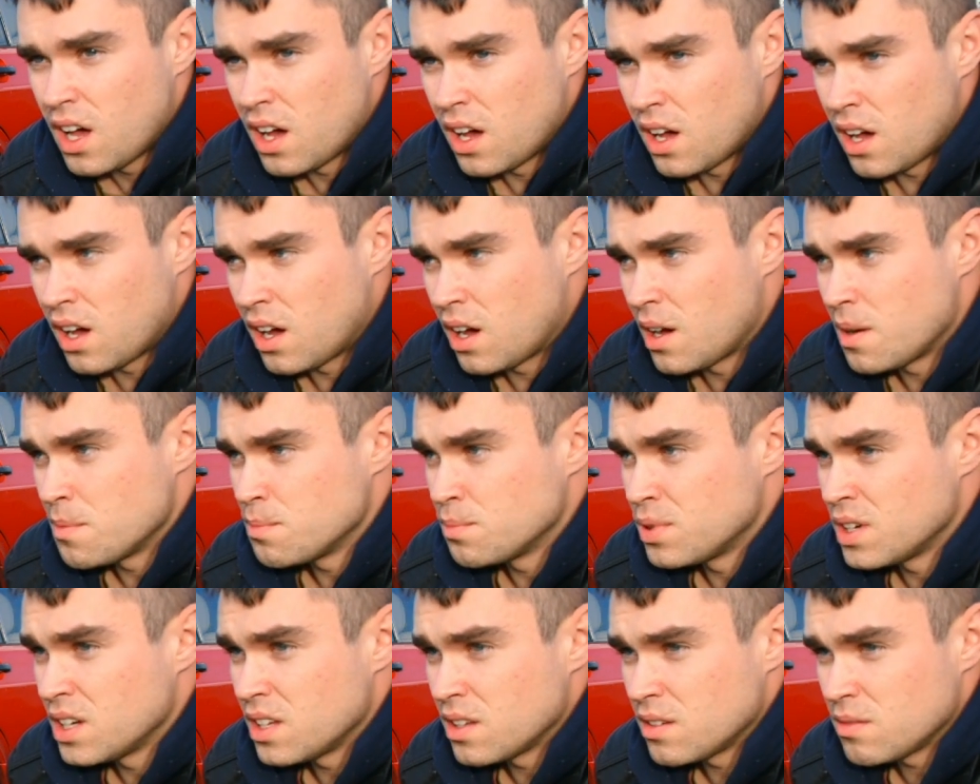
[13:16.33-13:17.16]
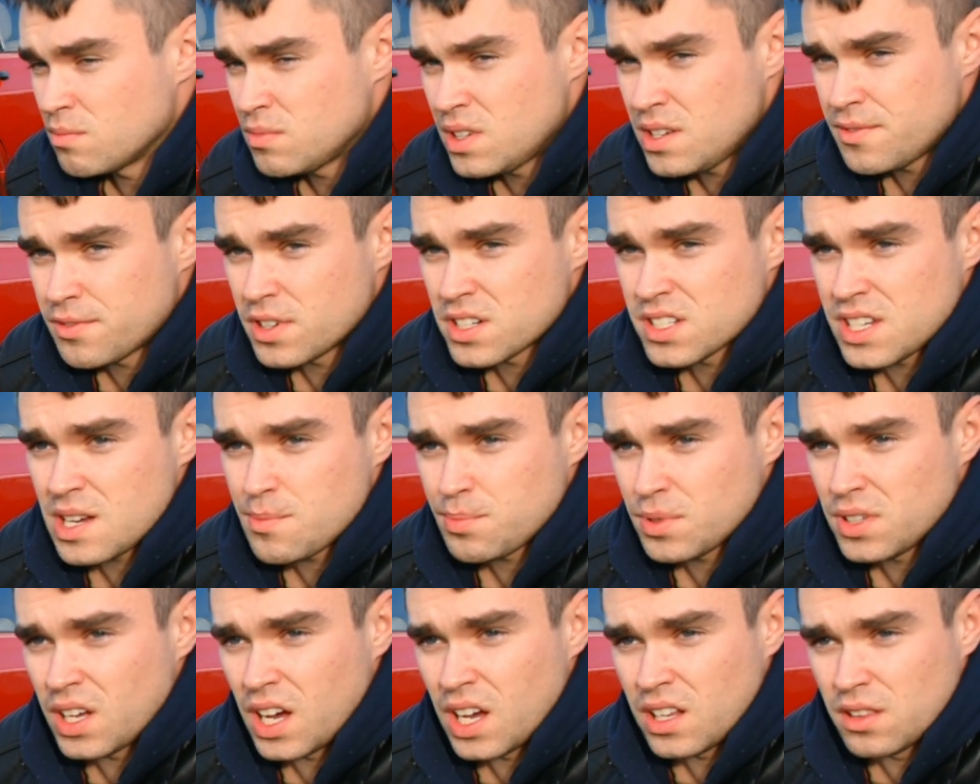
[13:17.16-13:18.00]
uh, but me for
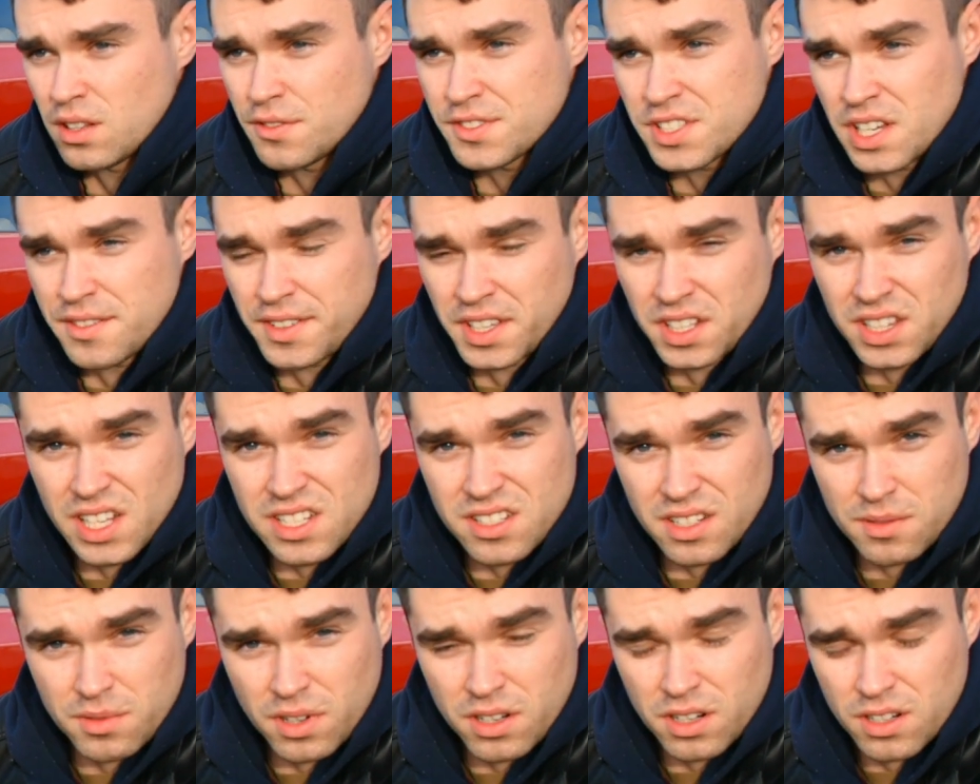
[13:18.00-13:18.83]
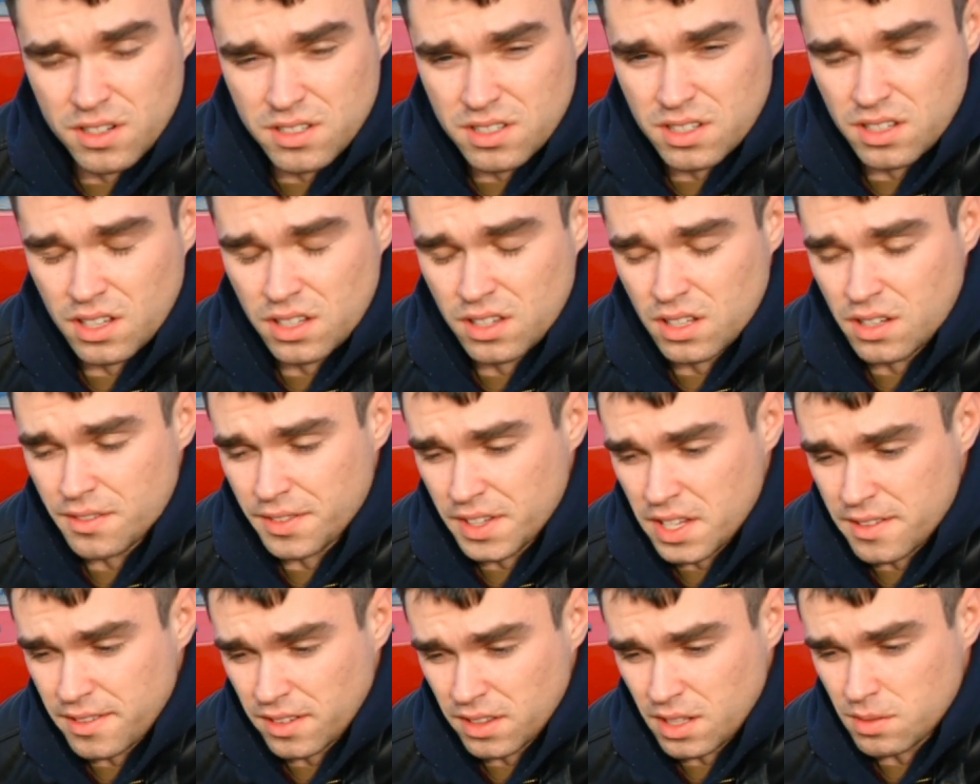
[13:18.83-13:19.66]
example I love saving classic cars I
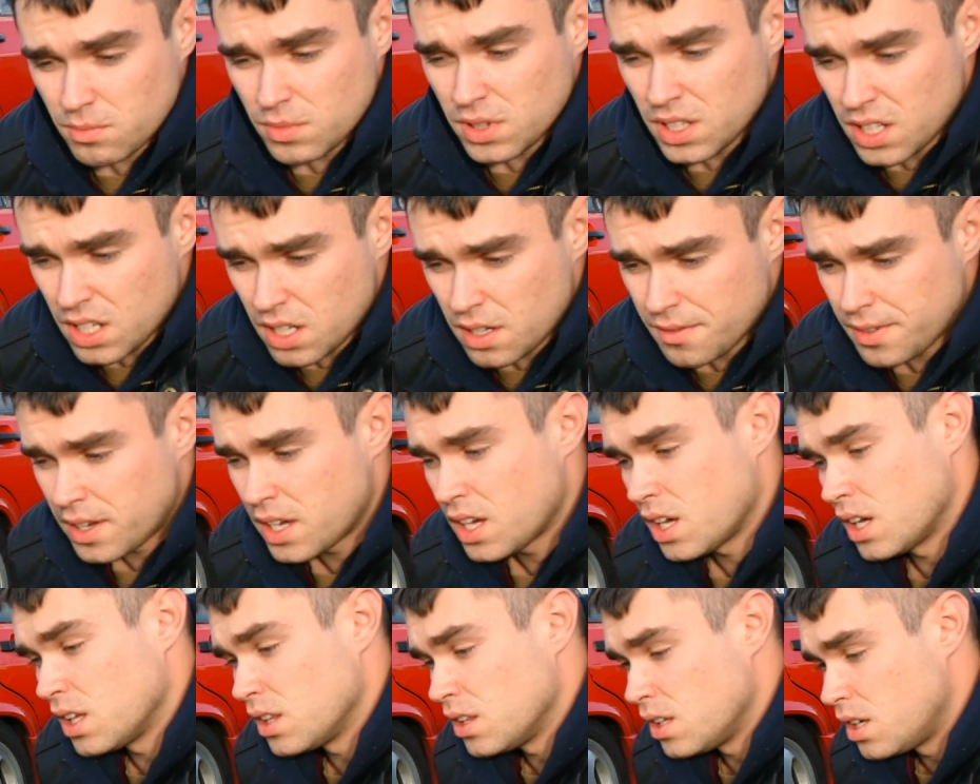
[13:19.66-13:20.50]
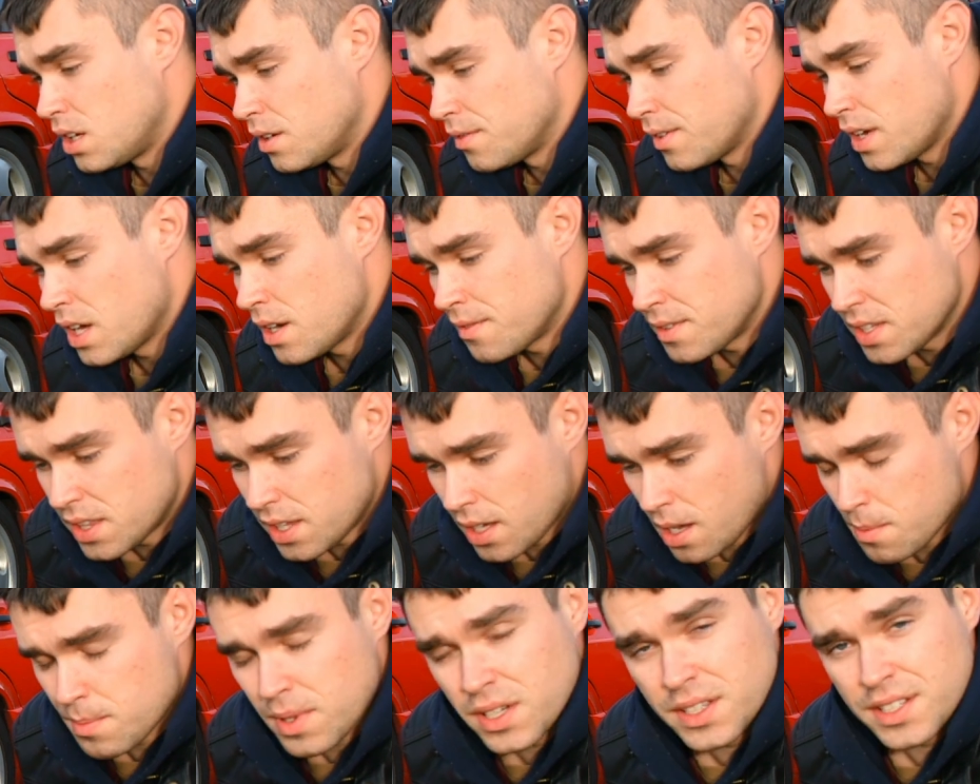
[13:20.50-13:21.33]
love giving them love I love
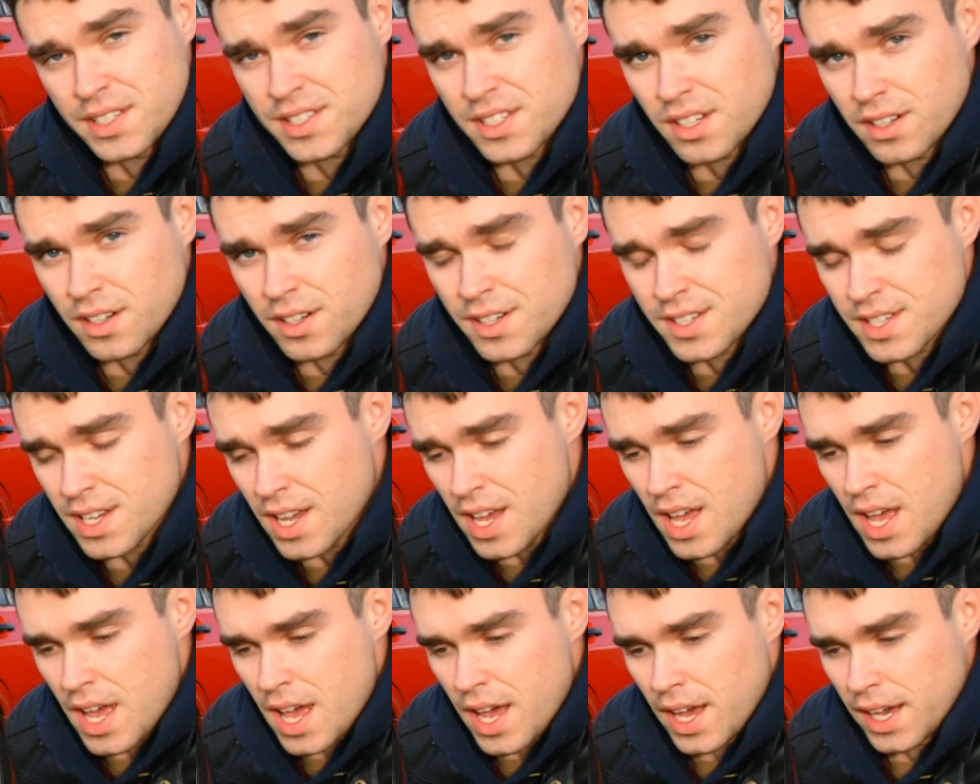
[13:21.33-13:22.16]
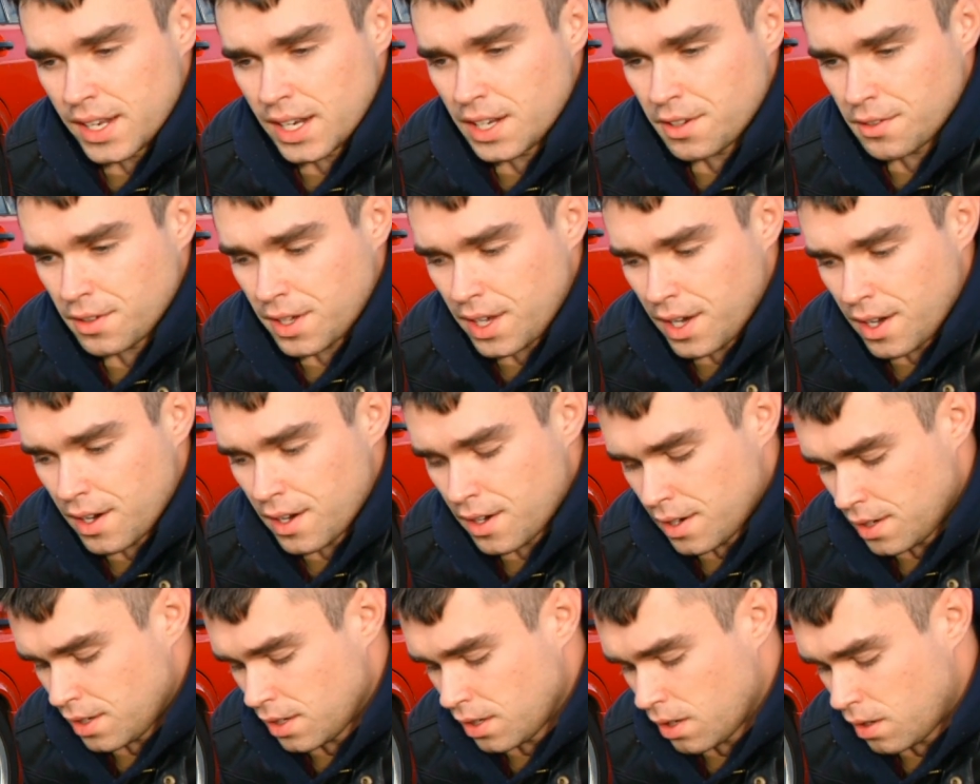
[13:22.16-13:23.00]
everything about these cars and I don't
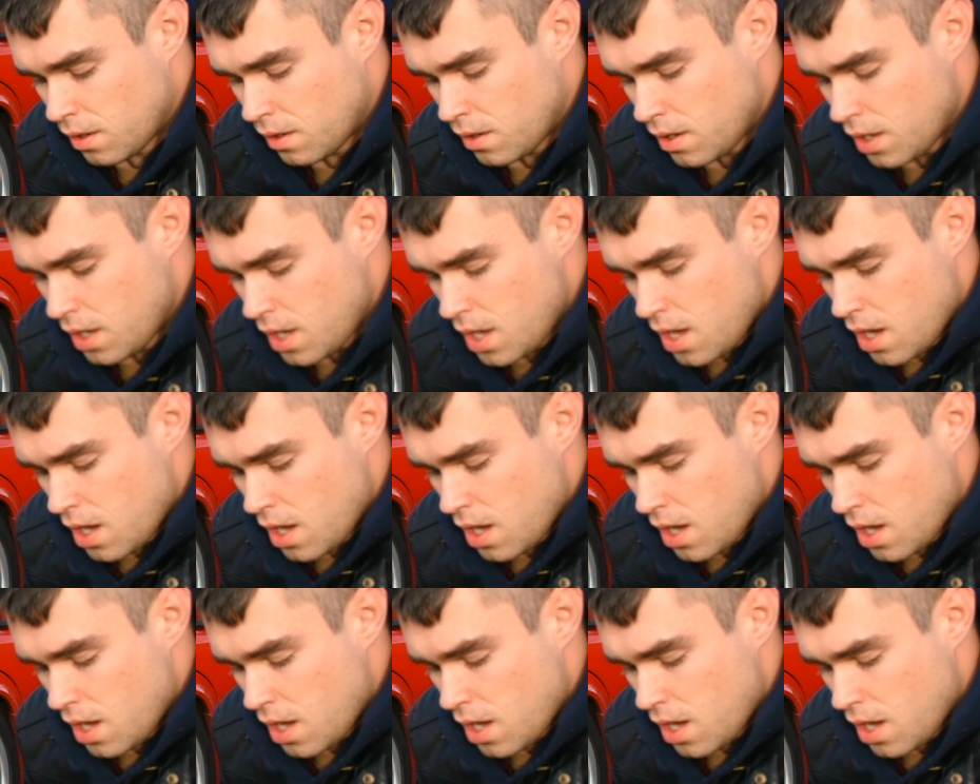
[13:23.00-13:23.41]
care you know